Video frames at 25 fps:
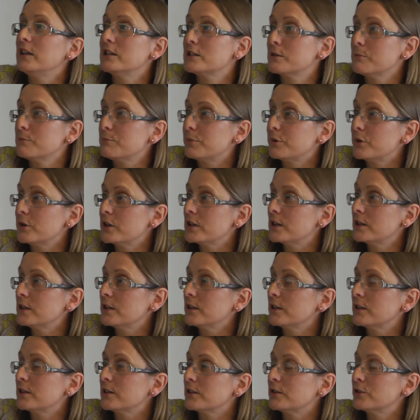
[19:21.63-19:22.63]
It is
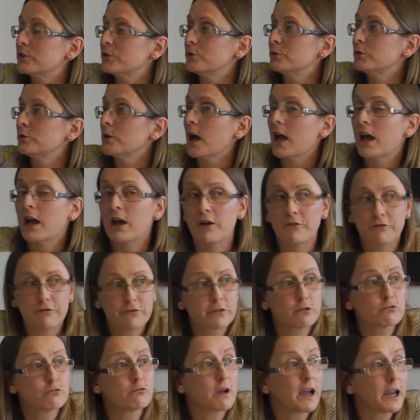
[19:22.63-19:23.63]
important to
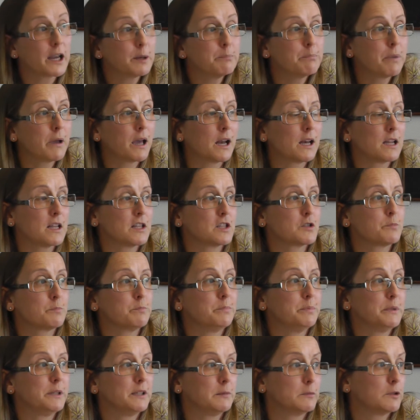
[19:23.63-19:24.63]
have the right balance
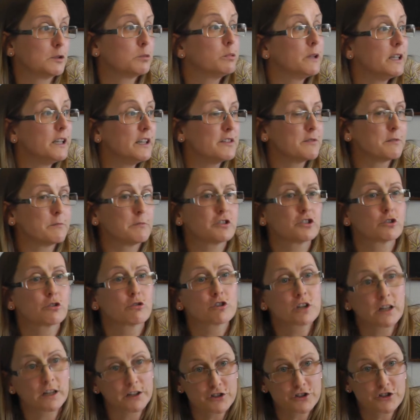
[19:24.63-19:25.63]
between
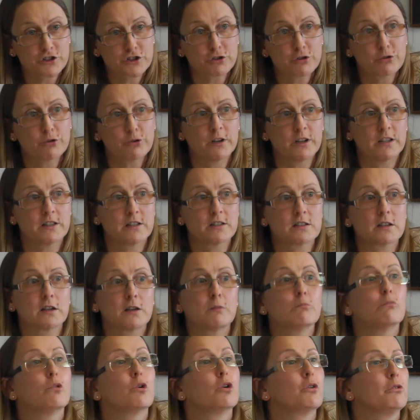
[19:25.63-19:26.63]
social insurance
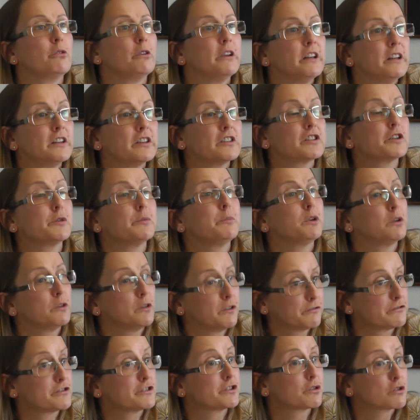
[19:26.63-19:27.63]
and more
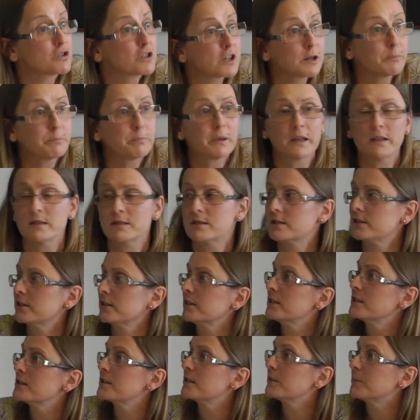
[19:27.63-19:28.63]
redistributive social
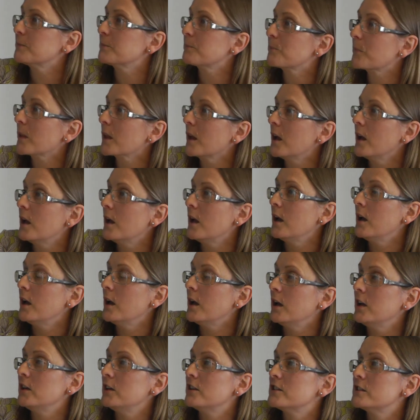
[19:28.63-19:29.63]
pensions.
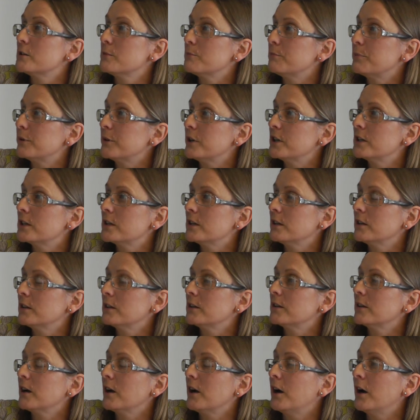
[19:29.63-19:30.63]
It is
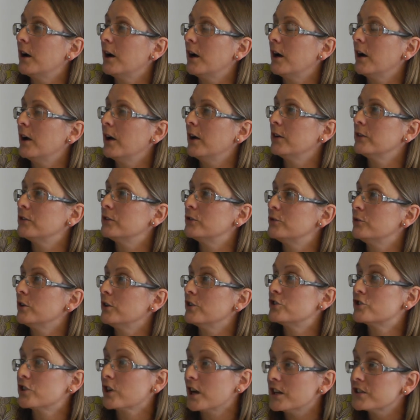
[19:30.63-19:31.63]
important
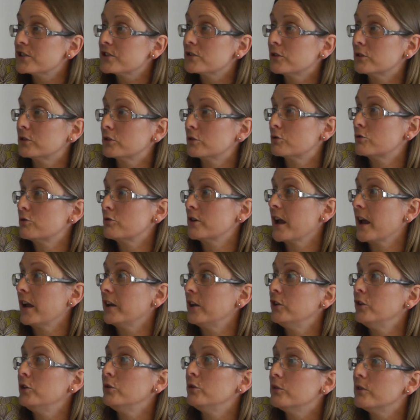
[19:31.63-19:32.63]
to adjust or to
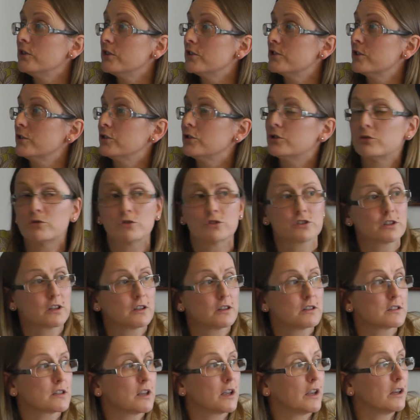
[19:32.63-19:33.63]
create new
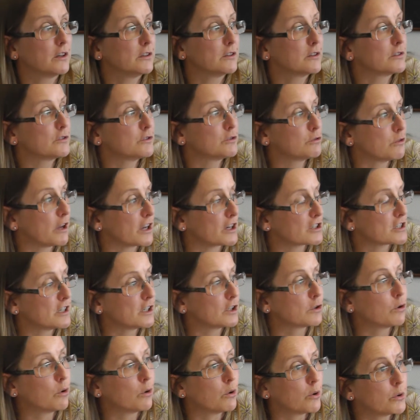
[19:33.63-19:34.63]
institutions and to
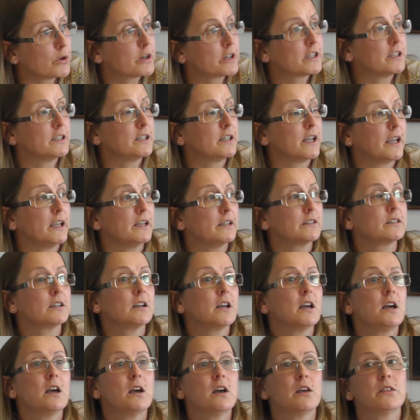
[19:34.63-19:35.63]
actually
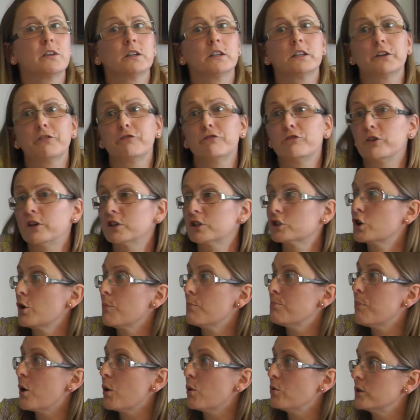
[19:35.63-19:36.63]
coordinate the different
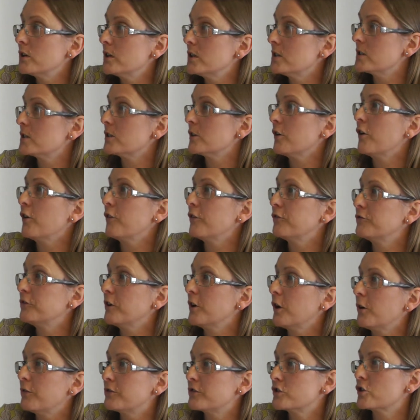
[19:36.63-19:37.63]
components
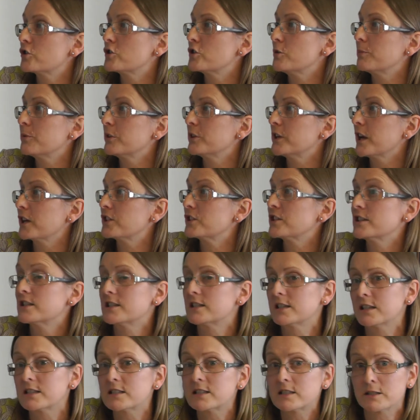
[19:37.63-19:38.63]
of social
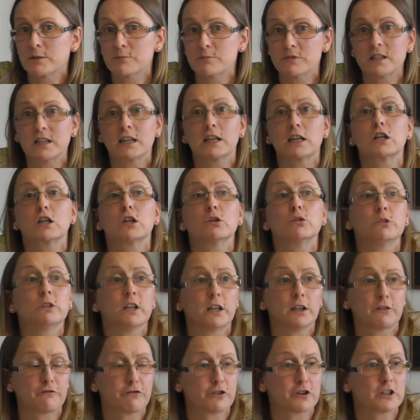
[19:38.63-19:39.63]
protection systems,
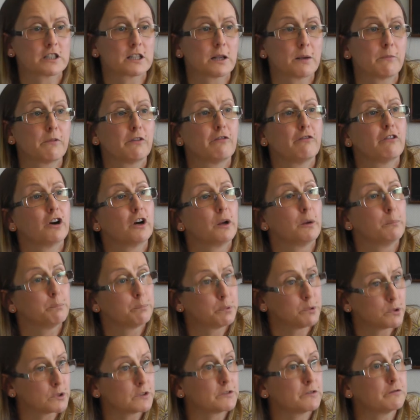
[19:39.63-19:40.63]
including, for example, very
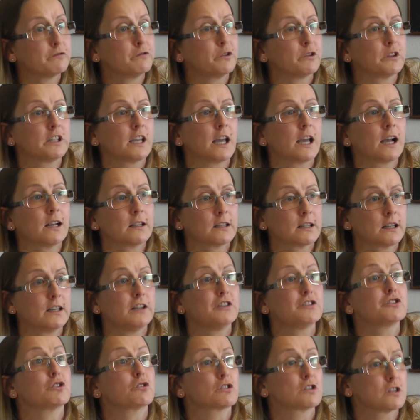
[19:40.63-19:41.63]
important for the
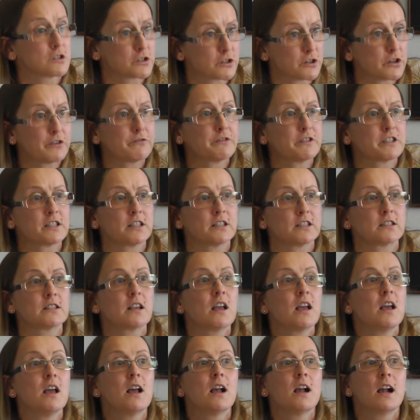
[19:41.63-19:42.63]
elderly, social
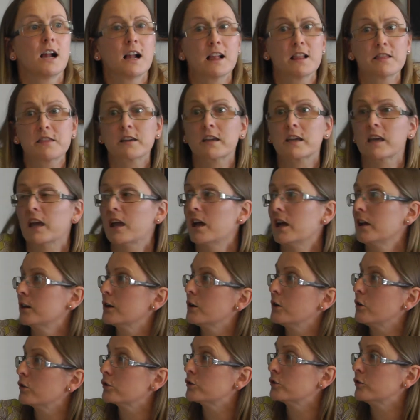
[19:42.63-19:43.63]
services, healthcare
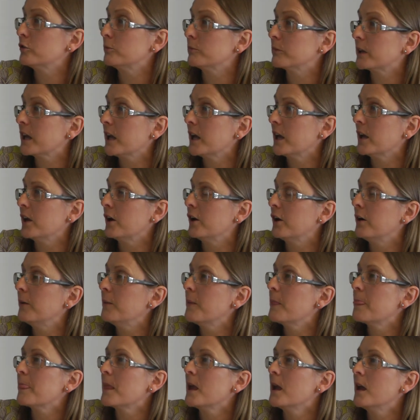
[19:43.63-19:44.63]
and long-term
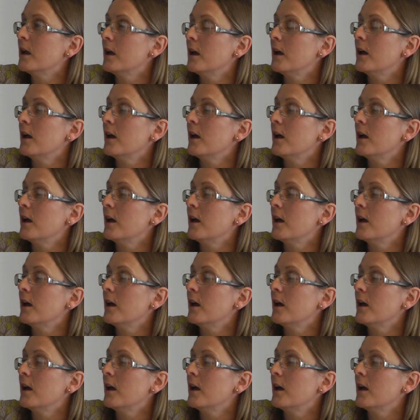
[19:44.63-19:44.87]
care.